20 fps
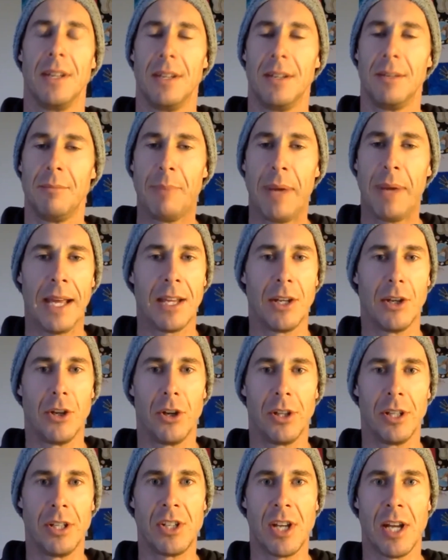back in
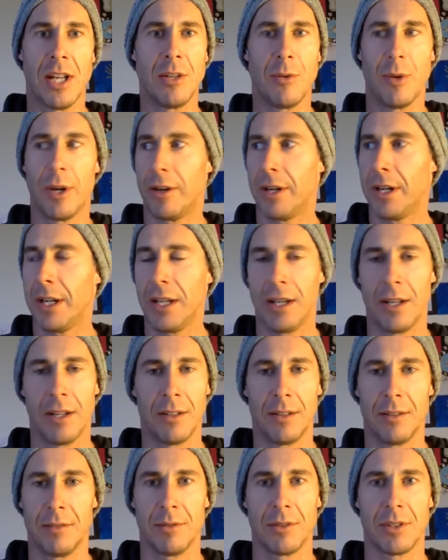early January.
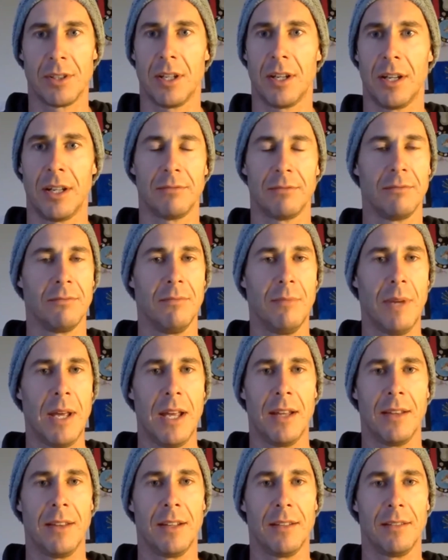And it was like,
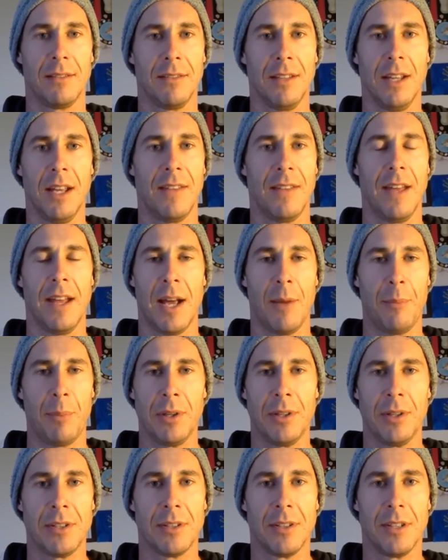man, that
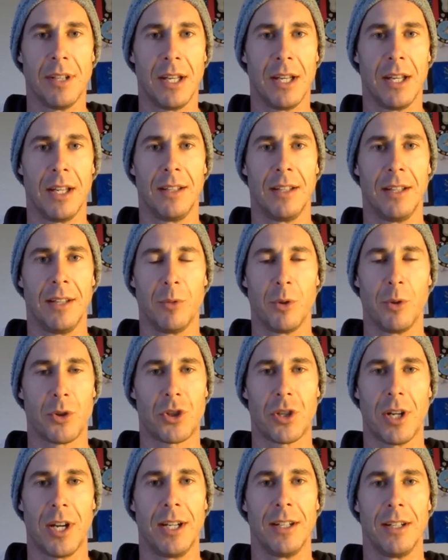happened. And then we're
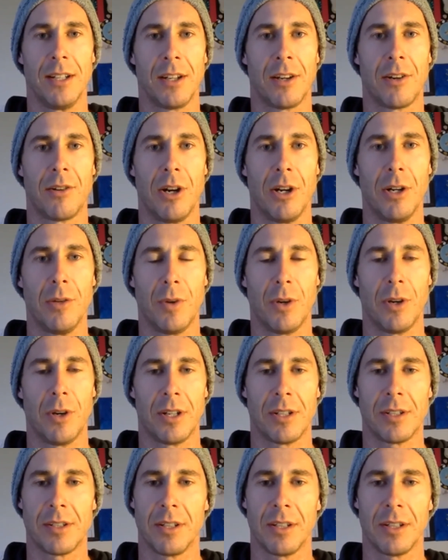straight into the
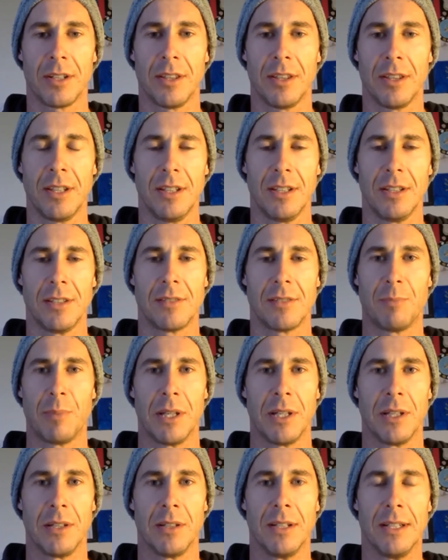coronavirus. Like, I think there's
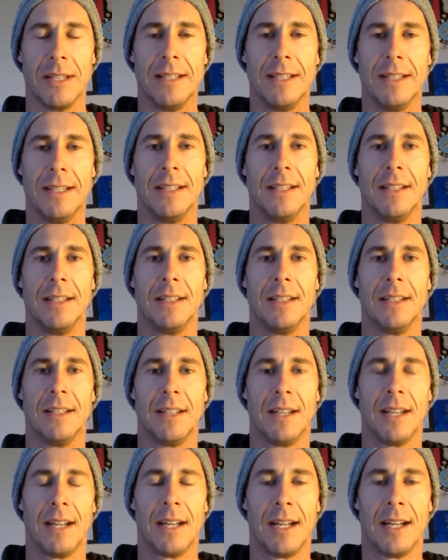been
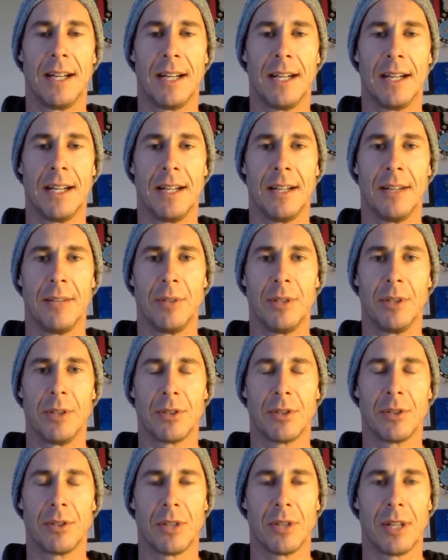a real
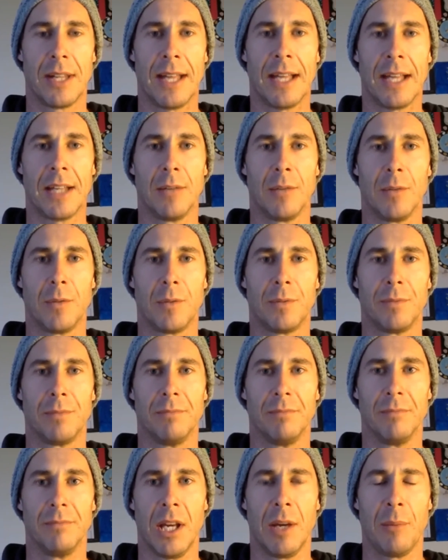sort of lack of,
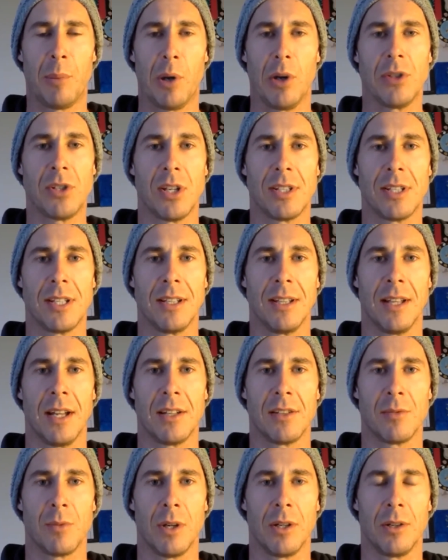processing that
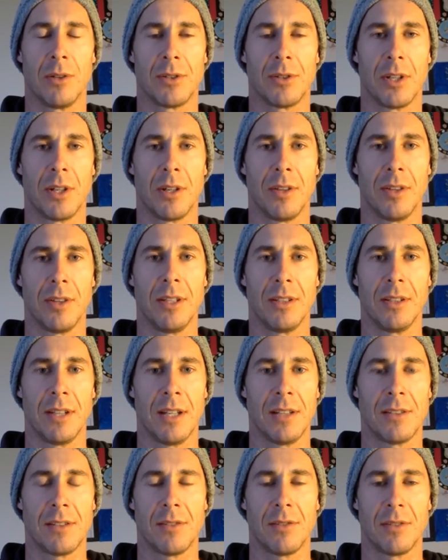as well. So I think
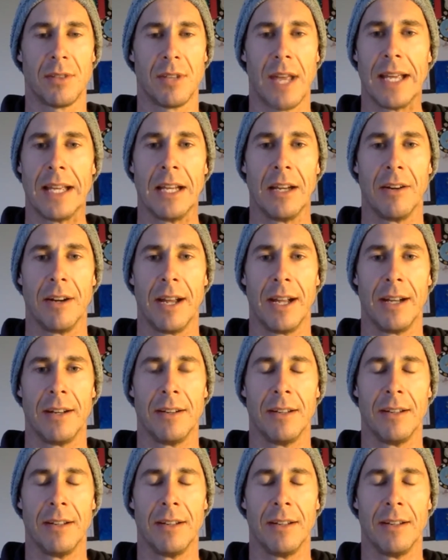that's sort of hanging around